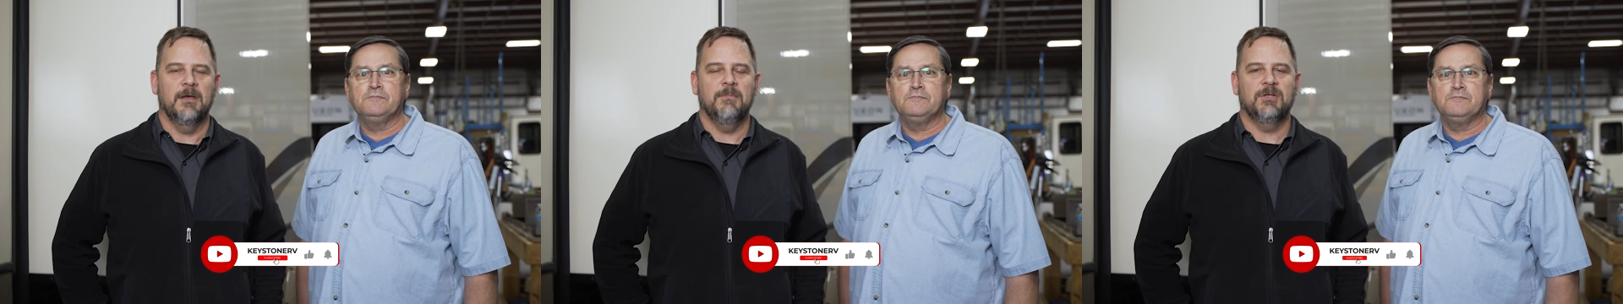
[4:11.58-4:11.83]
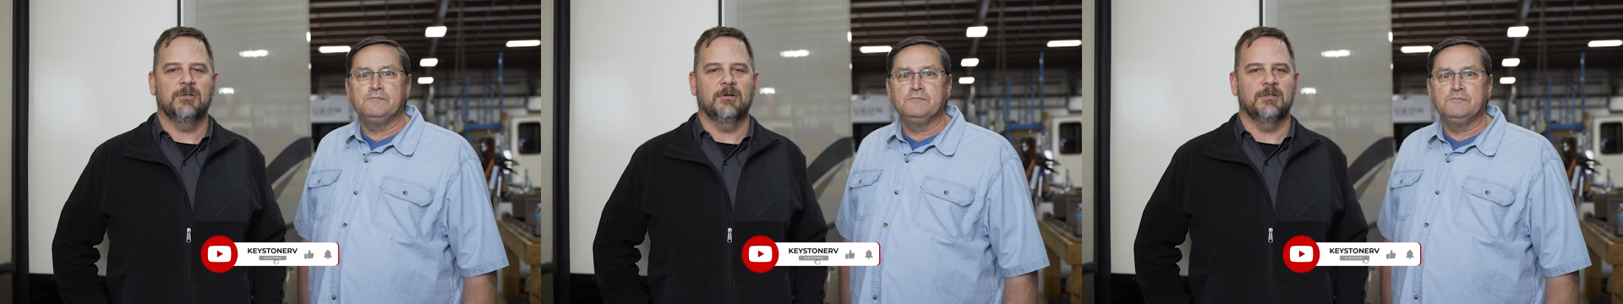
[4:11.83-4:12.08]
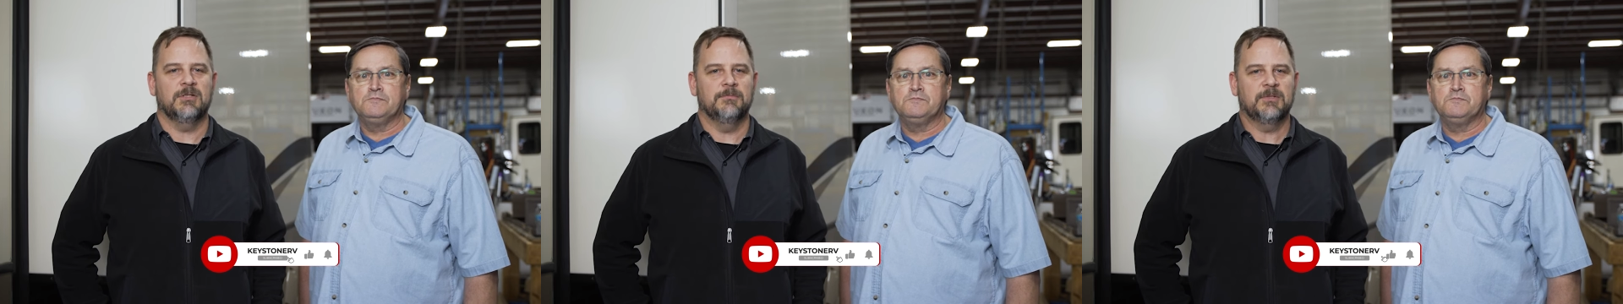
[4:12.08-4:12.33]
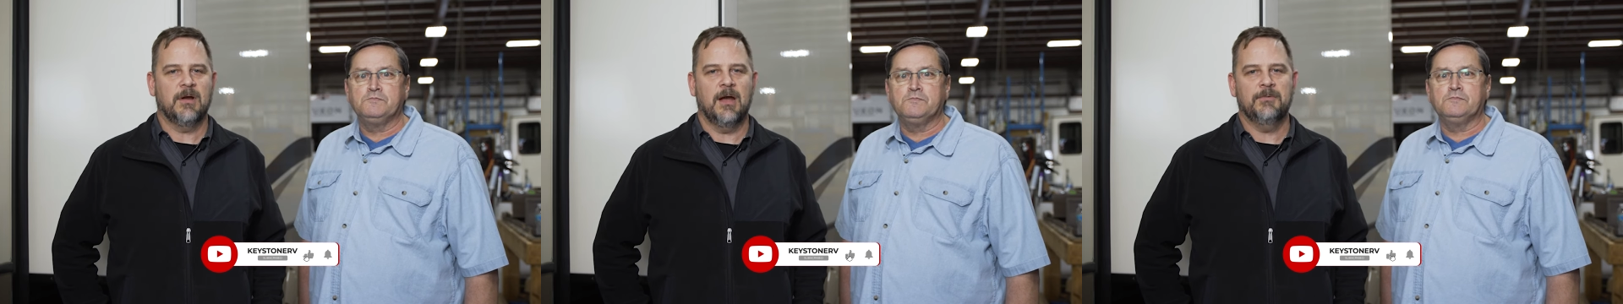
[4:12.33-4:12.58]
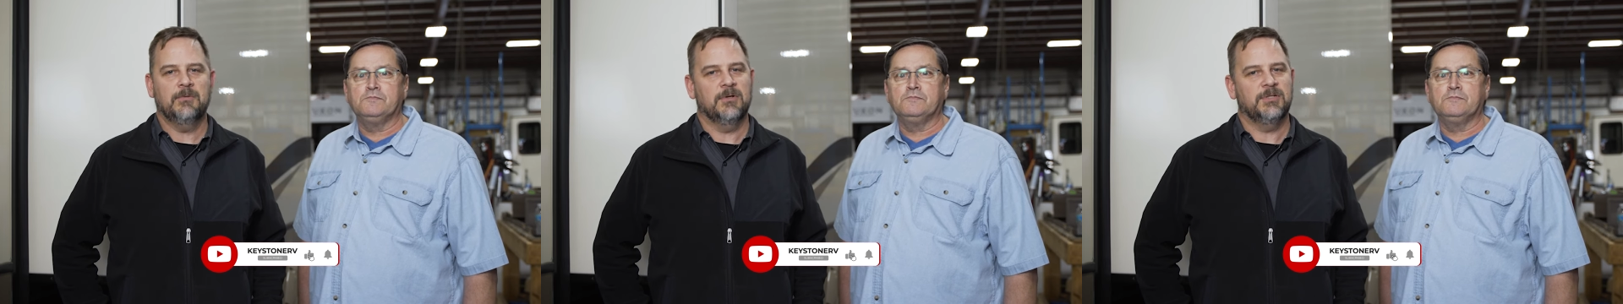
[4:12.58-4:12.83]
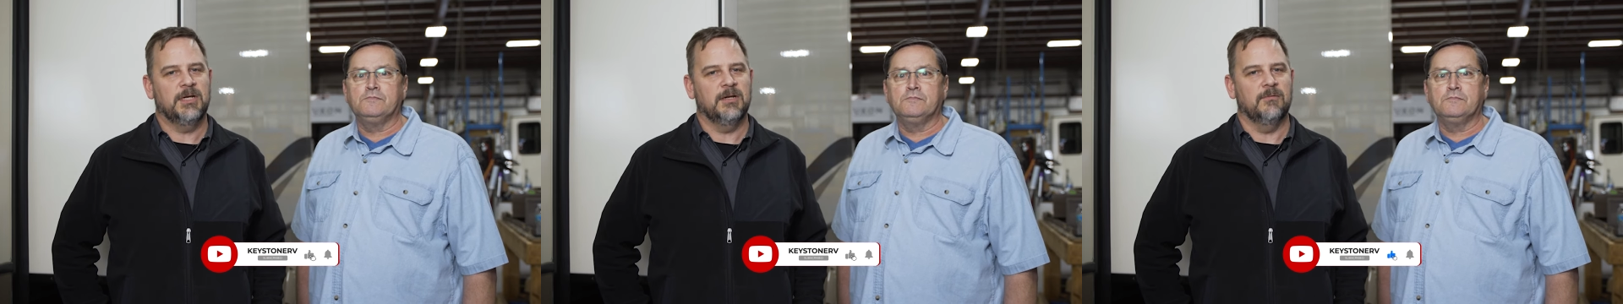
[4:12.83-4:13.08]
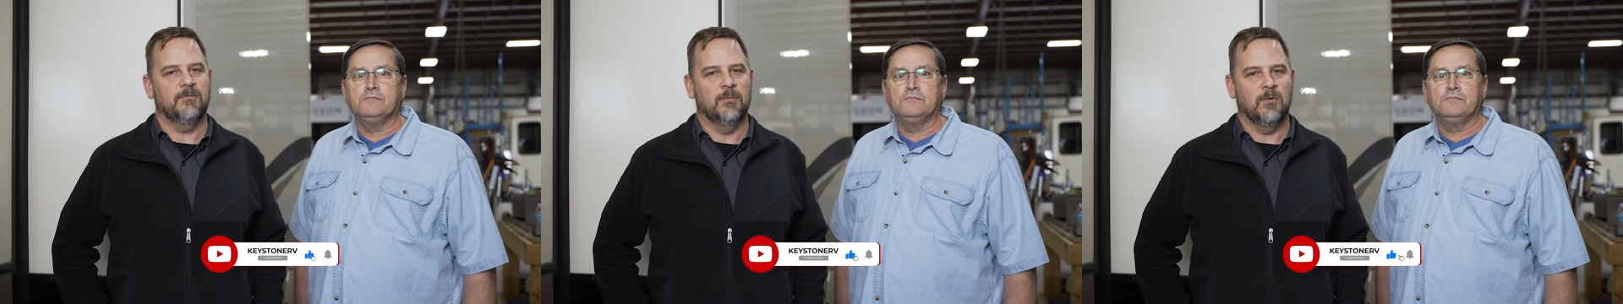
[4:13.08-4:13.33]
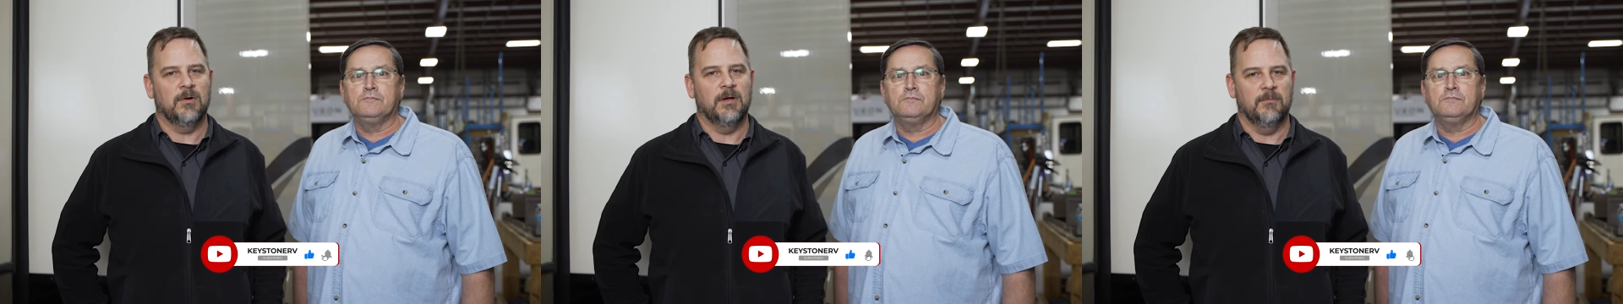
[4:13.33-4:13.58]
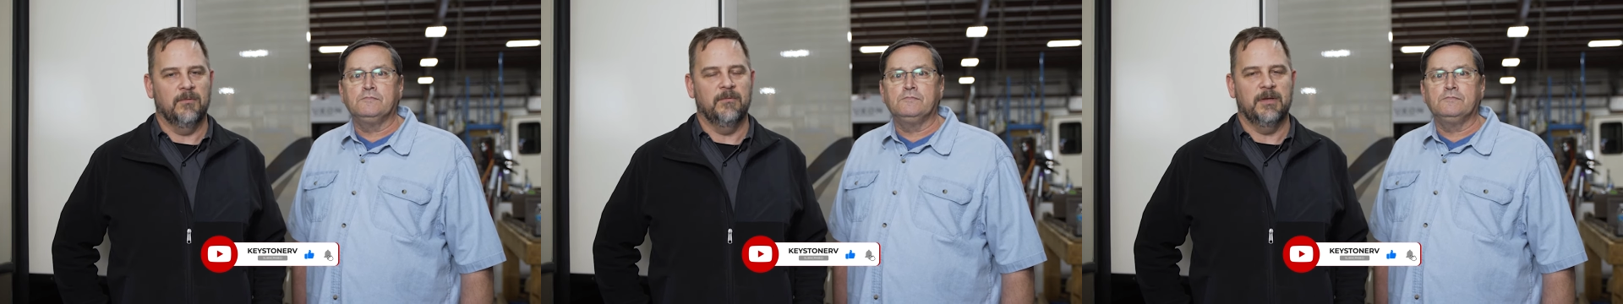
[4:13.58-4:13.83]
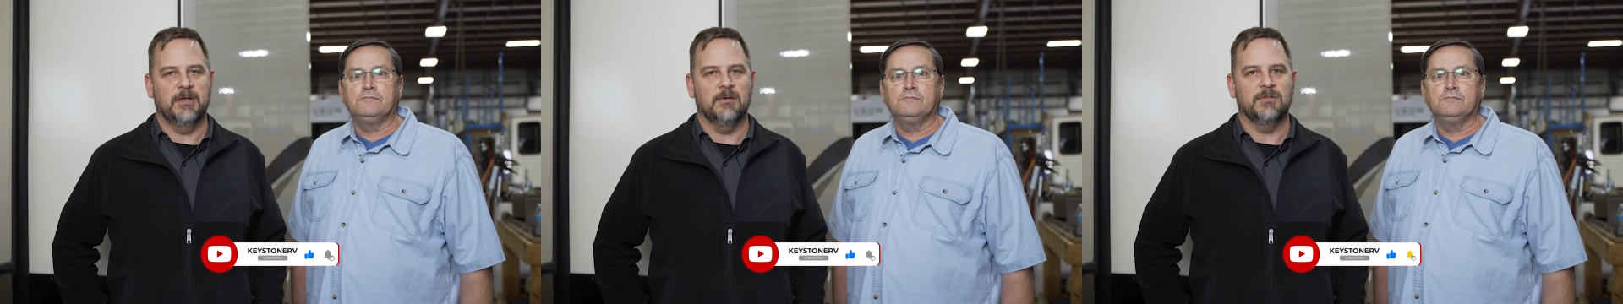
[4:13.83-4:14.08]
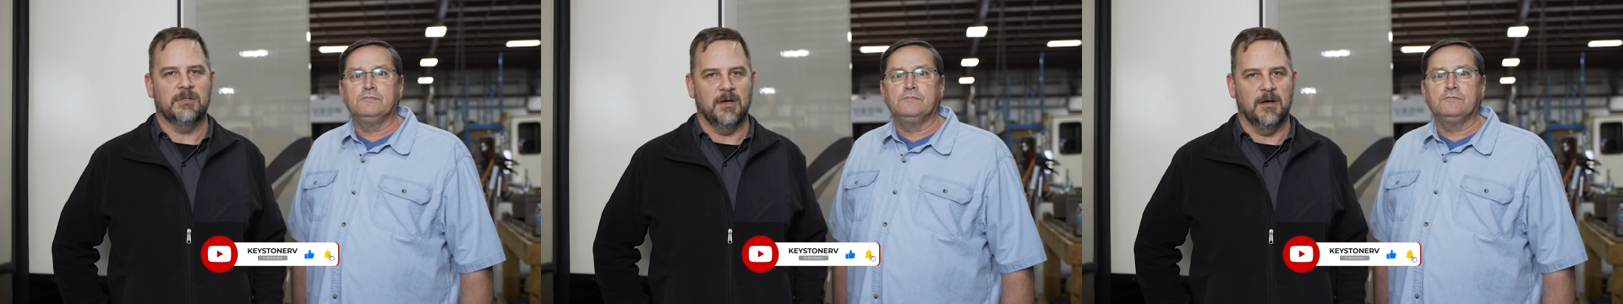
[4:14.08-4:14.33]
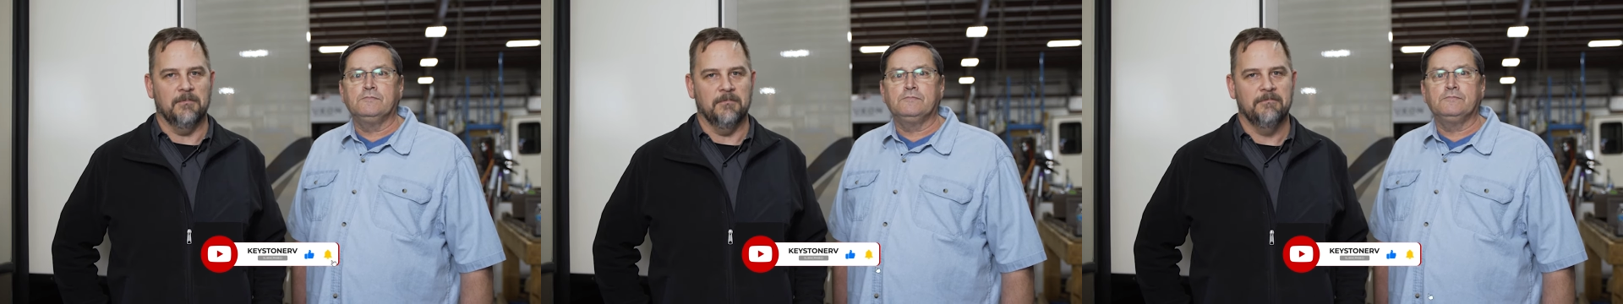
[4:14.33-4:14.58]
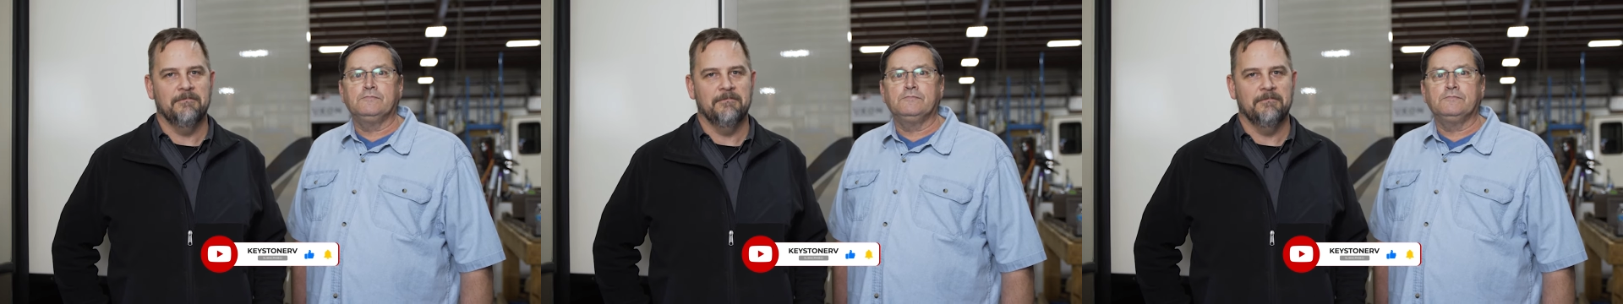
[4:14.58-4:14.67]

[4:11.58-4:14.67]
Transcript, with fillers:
Speaker 1: Be sure to subscribe to our channel for more helpful videos to come.